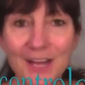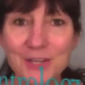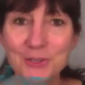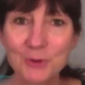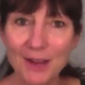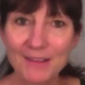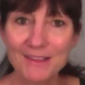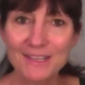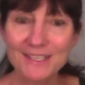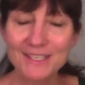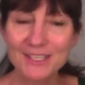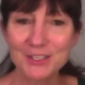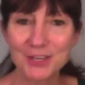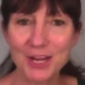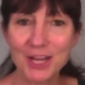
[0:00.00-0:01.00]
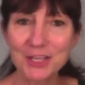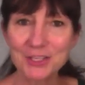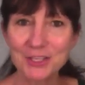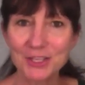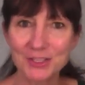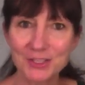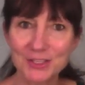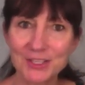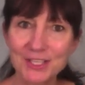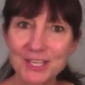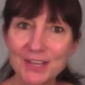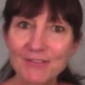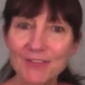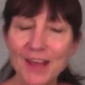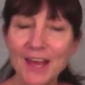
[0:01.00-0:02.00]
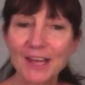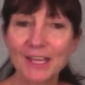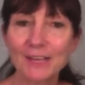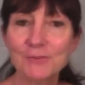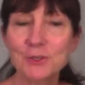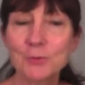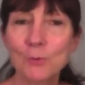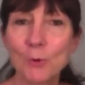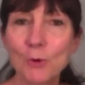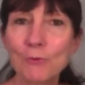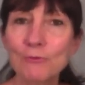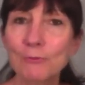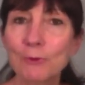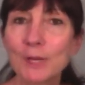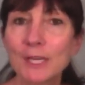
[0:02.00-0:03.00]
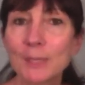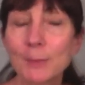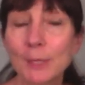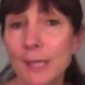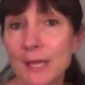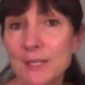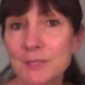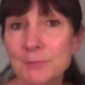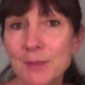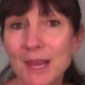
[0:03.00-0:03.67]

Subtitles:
Try these suggestions and see if that gives you more freedom and less